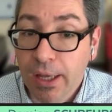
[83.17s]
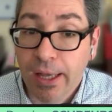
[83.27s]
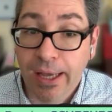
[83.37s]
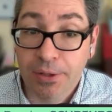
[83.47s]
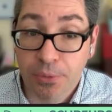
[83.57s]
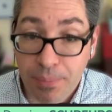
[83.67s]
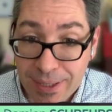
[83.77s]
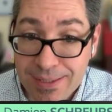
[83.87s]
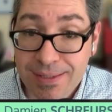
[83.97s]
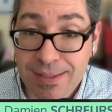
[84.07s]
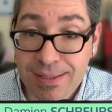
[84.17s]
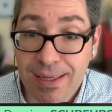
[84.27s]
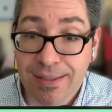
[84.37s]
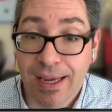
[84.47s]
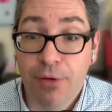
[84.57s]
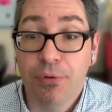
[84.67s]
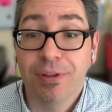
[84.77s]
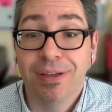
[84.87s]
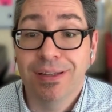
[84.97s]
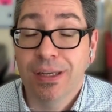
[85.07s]
And the best is that
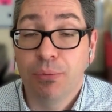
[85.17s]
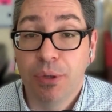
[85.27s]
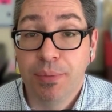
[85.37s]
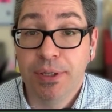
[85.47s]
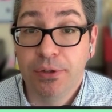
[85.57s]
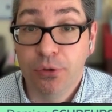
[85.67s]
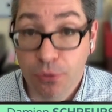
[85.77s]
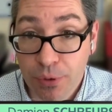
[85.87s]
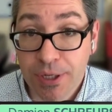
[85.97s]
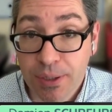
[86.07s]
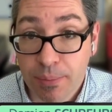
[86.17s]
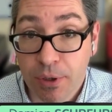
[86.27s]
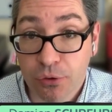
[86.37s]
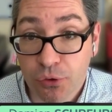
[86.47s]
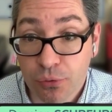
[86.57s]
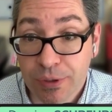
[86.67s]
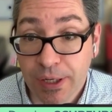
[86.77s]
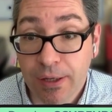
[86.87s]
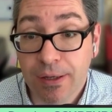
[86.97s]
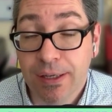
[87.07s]
everything that I will be talking about
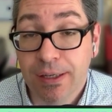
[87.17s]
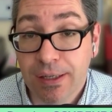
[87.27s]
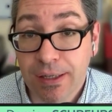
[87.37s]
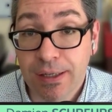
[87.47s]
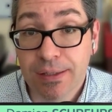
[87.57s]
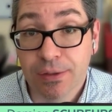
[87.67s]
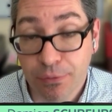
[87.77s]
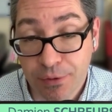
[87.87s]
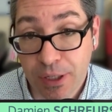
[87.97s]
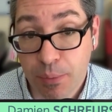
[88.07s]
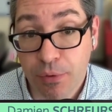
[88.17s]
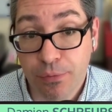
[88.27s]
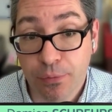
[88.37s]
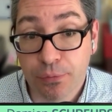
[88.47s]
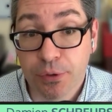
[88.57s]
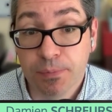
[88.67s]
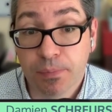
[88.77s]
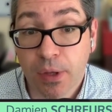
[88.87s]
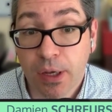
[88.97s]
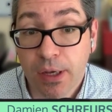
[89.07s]
today is available for free.
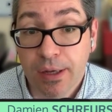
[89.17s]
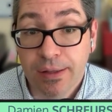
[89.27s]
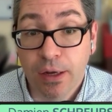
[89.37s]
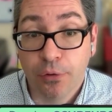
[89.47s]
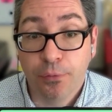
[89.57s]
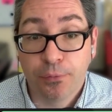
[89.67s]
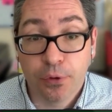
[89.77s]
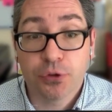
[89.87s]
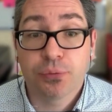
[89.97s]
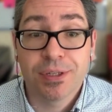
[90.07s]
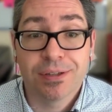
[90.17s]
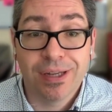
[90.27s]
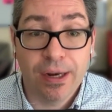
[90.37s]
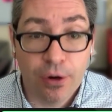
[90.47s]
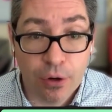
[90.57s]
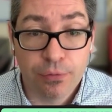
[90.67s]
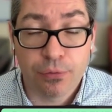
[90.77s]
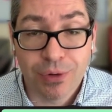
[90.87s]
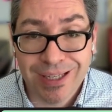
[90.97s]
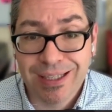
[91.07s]
Now, the first reason I love
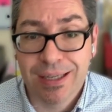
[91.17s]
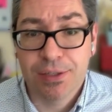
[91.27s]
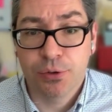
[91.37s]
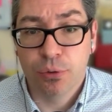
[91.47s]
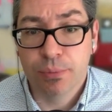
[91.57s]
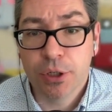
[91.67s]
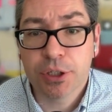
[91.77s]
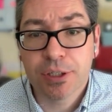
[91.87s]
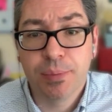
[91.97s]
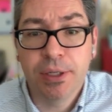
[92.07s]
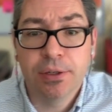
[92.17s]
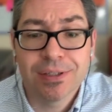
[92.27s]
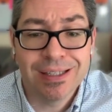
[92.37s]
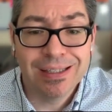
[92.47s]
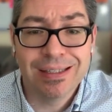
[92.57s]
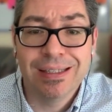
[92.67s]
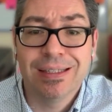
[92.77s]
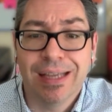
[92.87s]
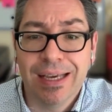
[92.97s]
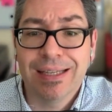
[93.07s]
Raycast so much is because it is
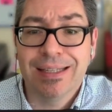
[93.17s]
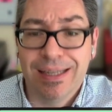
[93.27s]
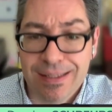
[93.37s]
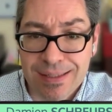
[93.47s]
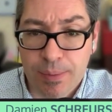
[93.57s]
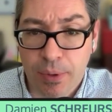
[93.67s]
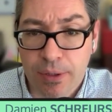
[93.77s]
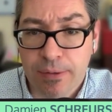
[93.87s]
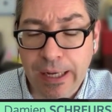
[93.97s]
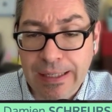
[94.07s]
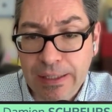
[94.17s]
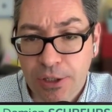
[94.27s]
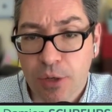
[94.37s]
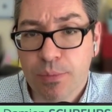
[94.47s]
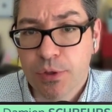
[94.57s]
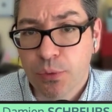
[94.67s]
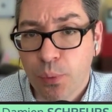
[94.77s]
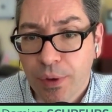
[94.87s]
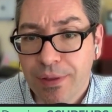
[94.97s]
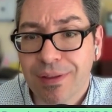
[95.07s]
extensible and it comes
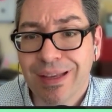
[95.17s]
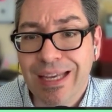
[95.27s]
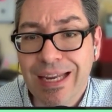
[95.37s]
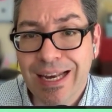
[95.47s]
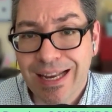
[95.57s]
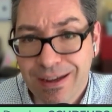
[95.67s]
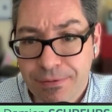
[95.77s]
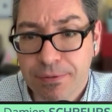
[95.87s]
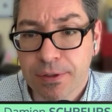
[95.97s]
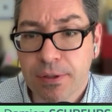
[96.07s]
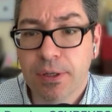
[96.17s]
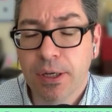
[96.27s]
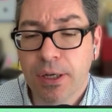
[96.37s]
with 11